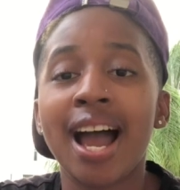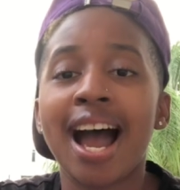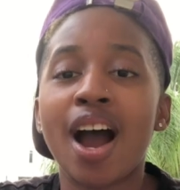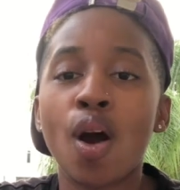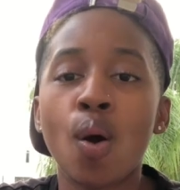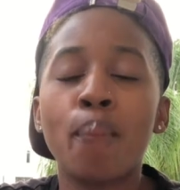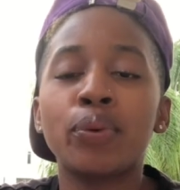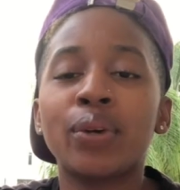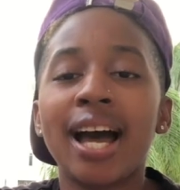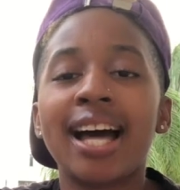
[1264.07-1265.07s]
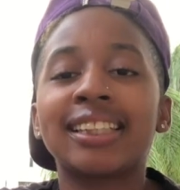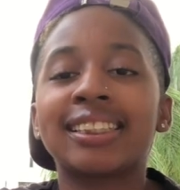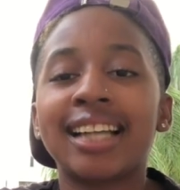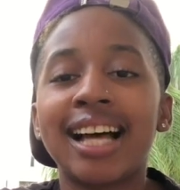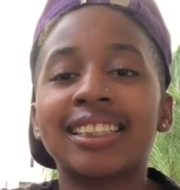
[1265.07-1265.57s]
I hope you guys
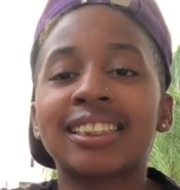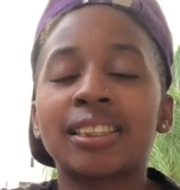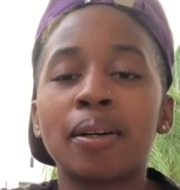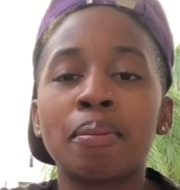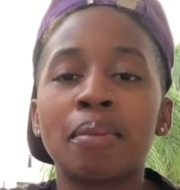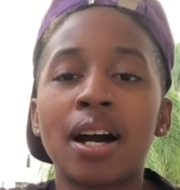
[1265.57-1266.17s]
got some.